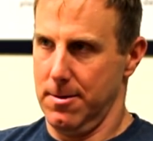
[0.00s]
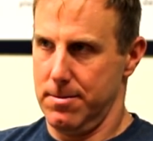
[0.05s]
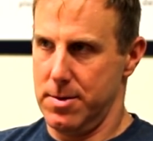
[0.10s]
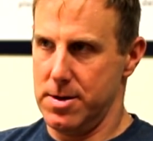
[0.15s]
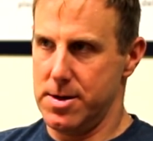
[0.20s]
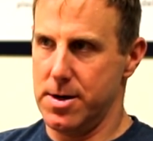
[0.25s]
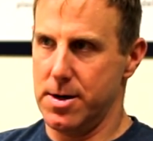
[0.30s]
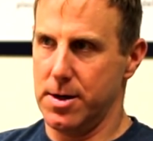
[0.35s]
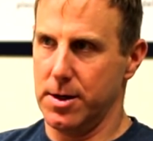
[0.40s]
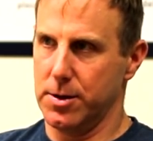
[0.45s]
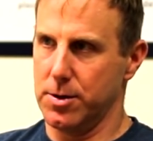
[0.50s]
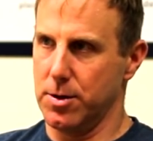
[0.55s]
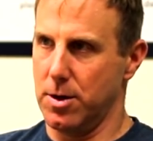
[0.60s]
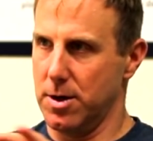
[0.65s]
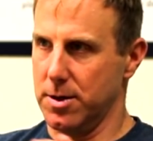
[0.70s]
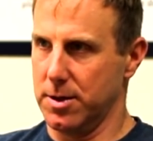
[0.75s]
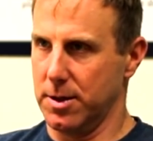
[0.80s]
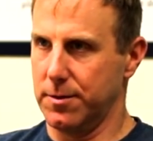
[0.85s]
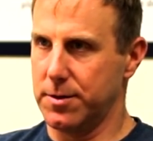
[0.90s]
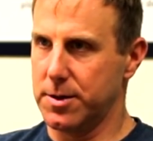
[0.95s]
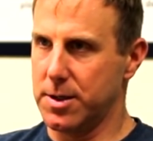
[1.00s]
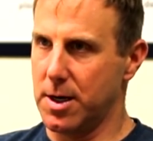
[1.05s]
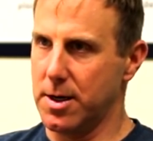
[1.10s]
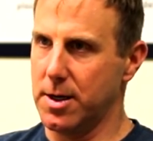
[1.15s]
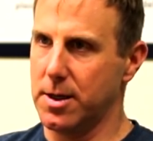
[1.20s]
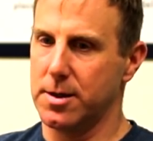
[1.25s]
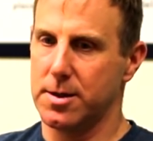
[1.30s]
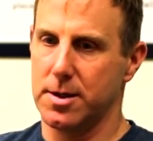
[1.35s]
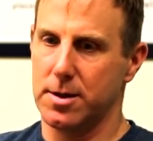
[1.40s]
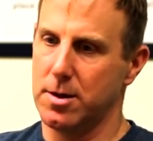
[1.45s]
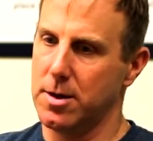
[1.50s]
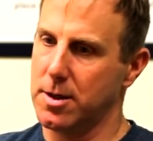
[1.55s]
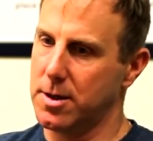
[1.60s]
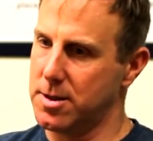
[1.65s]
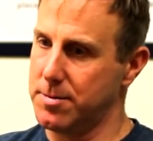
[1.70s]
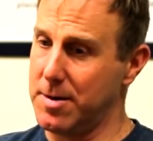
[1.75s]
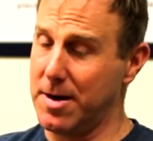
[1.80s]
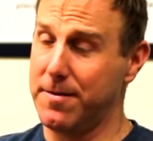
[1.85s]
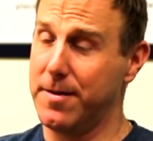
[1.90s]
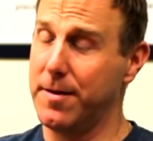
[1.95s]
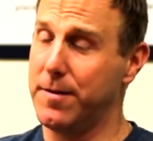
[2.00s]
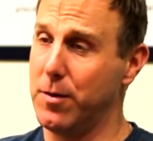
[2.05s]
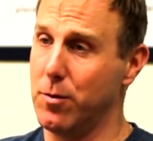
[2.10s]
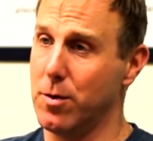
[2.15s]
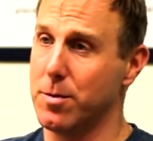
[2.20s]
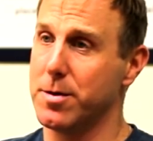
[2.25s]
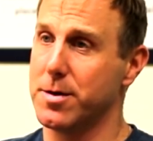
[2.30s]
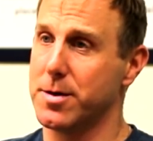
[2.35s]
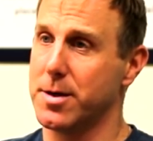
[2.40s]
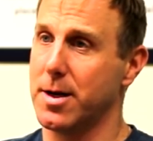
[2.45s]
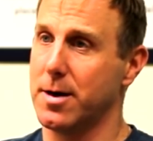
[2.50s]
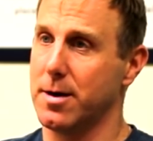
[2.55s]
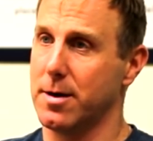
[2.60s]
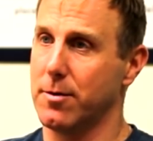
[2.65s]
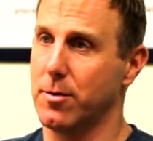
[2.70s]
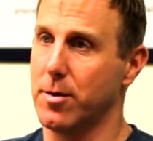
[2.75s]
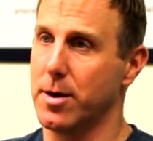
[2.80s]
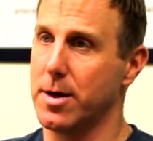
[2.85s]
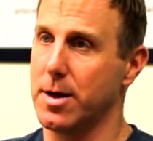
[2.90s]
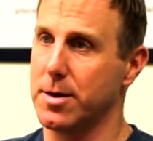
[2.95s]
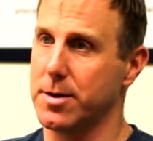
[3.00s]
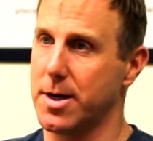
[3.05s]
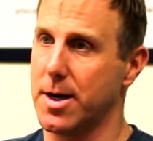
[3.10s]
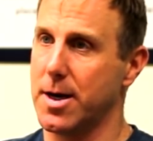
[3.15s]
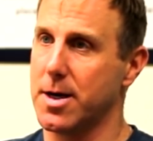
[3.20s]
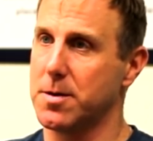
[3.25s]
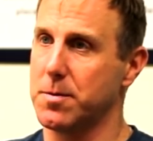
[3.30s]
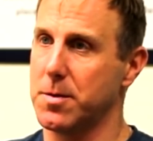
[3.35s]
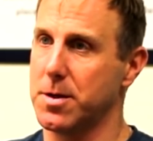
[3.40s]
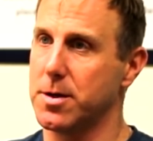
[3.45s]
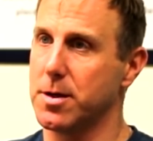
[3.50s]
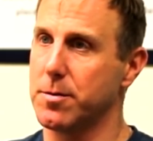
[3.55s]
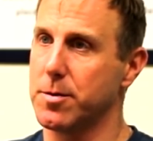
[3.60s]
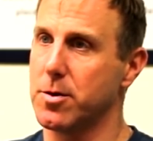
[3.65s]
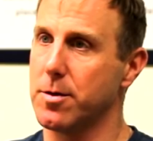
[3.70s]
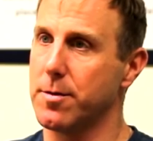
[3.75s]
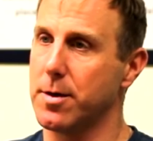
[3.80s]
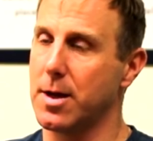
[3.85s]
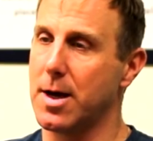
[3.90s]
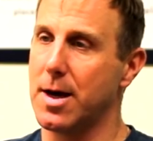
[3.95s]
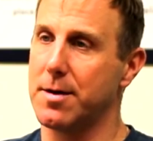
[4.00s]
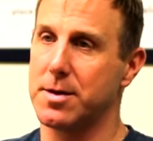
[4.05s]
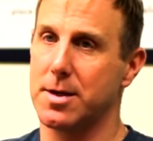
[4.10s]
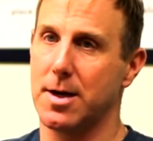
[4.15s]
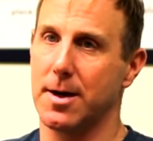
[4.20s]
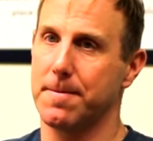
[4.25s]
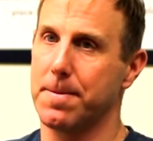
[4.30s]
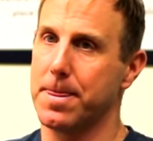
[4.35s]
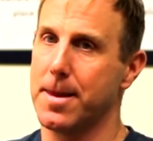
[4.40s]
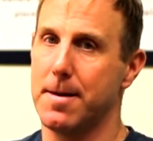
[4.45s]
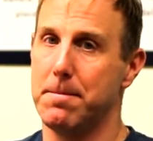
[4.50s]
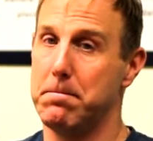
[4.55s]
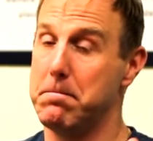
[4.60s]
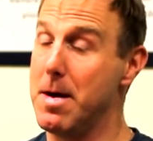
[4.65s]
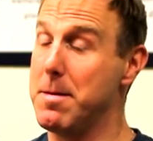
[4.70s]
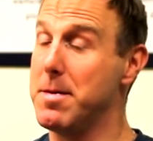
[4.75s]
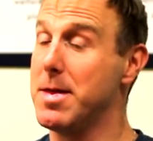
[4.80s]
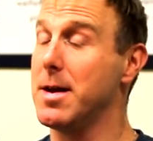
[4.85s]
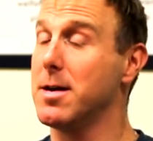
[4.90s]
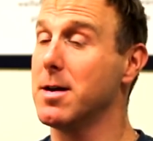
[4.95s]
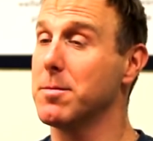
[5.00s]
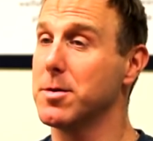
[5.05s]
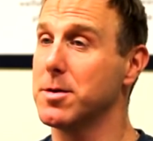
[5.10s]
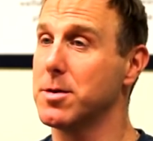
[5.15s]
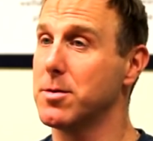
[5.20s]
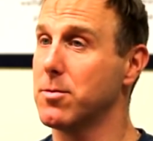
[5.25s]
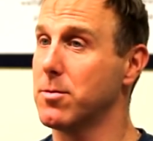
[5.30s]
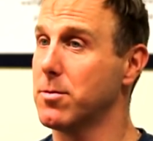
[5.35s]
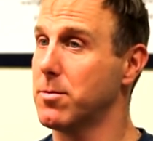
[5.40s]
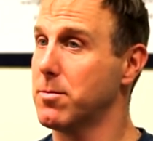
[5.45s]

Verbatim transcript: They did an exhaustive study that said, look, it's about 51% greenhouse gas emissions due to livestock. Maybe that number is